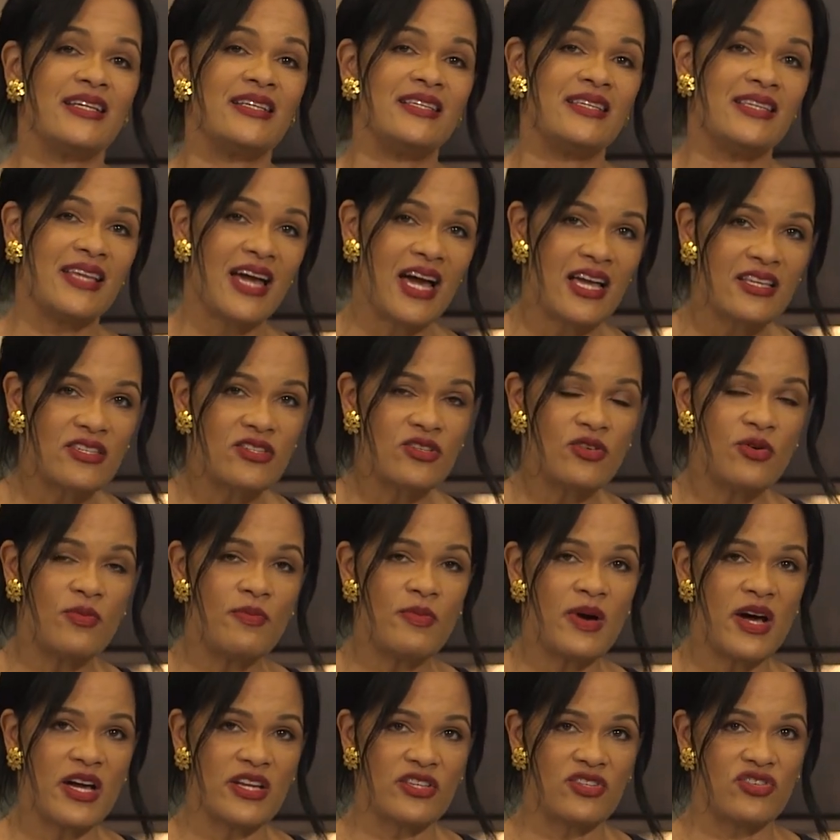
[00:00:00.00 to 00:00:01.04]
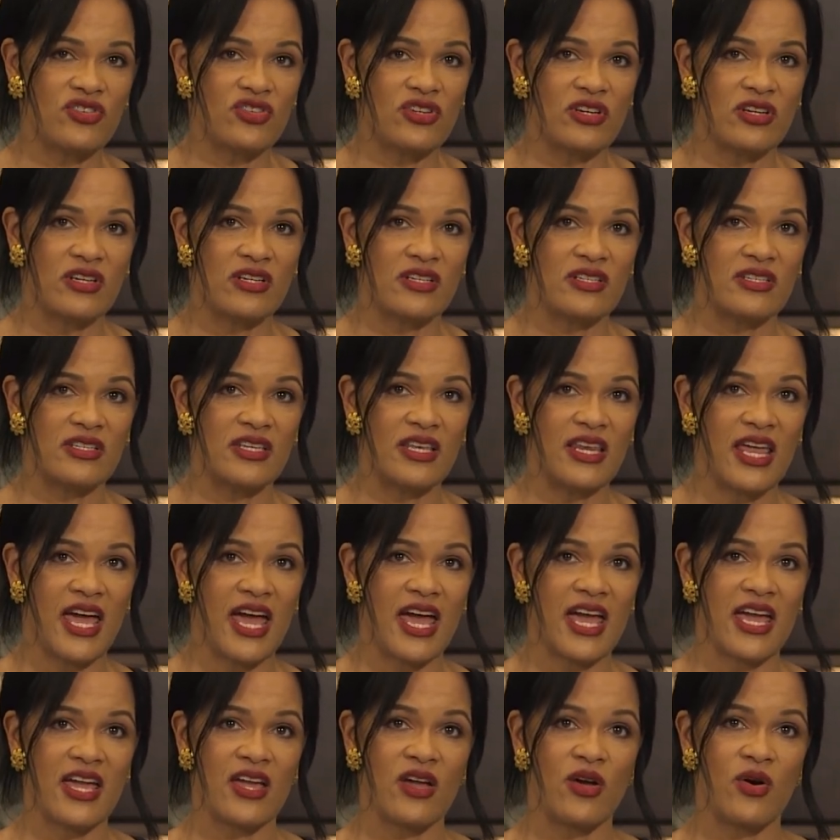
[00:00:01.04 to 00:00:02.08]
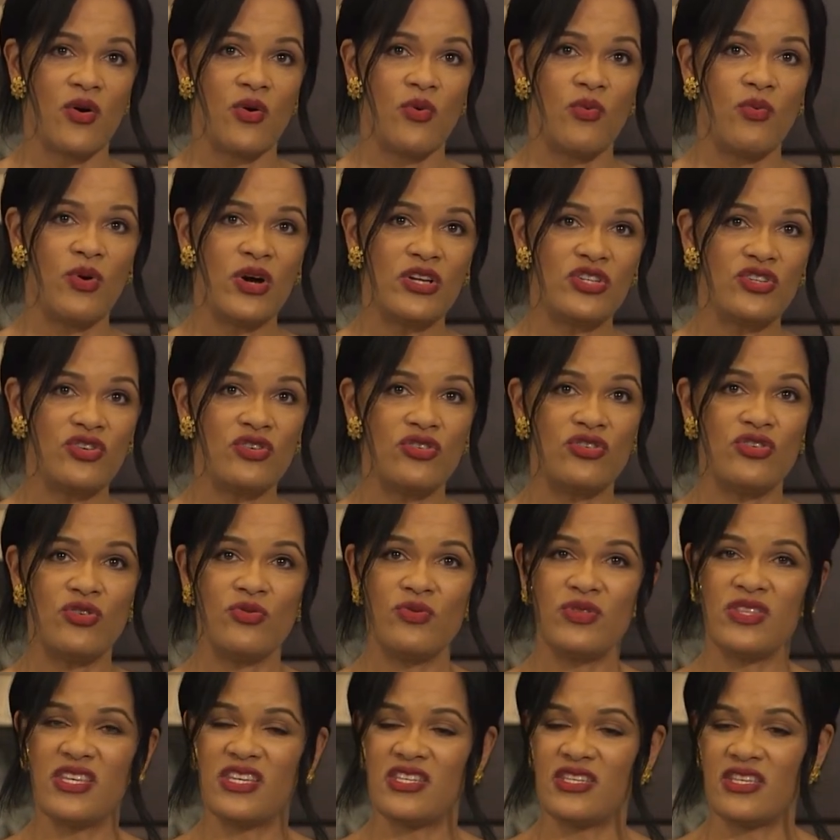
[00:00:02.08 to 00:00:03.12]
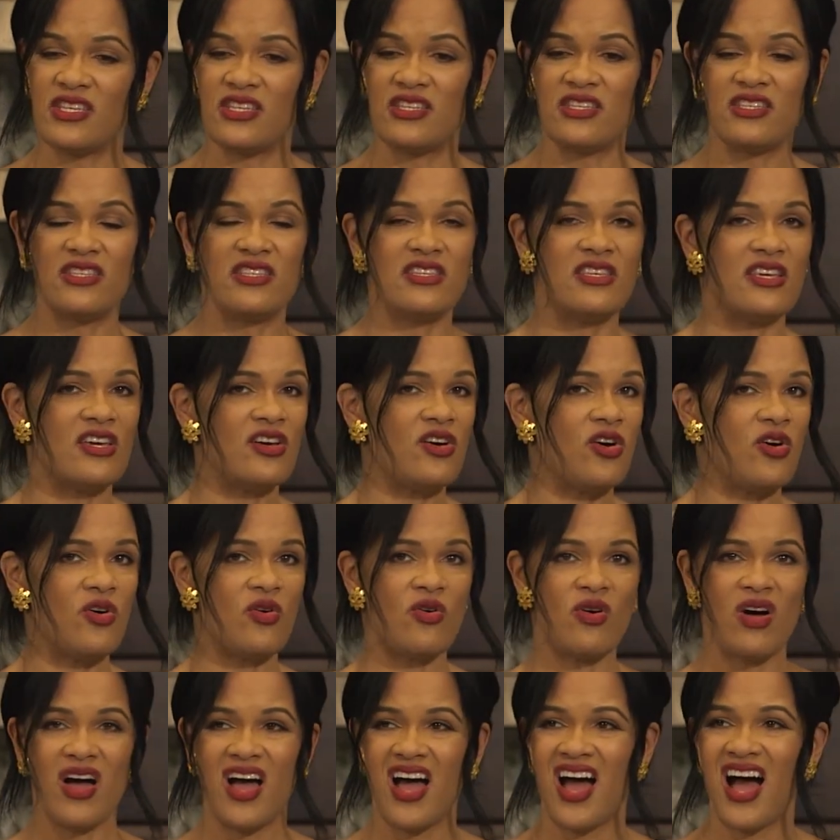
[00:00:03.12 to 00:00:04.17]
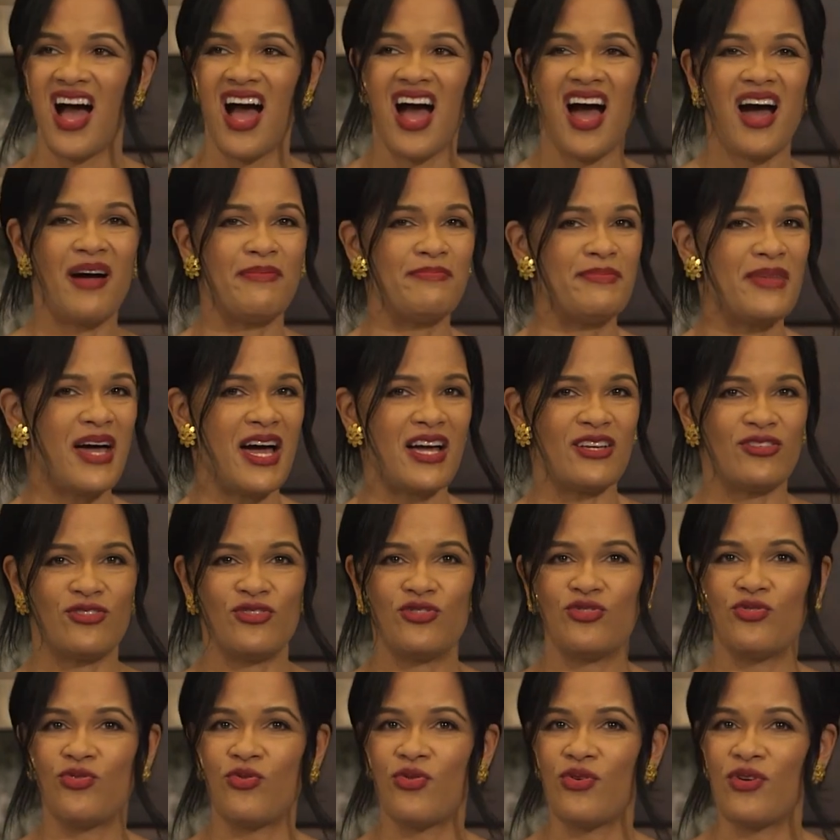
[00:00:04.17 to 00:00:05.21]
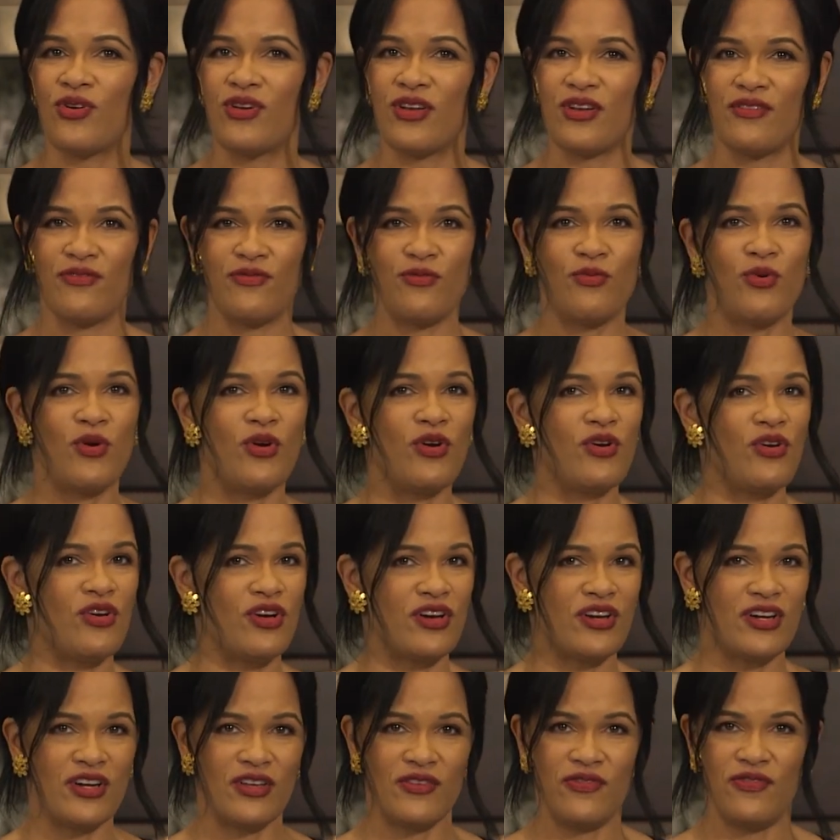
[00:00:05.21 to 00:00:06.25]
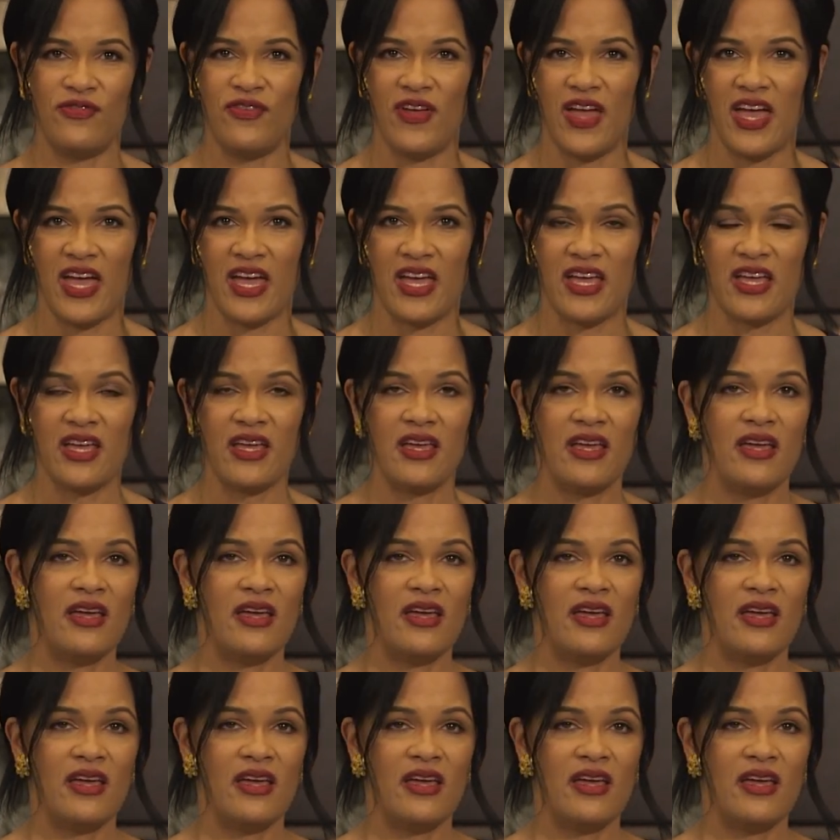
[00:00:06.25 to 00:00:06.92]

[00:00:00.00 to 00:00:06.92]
Not so much today. What you're doing, this is still, I'm not sure if we're a good fit.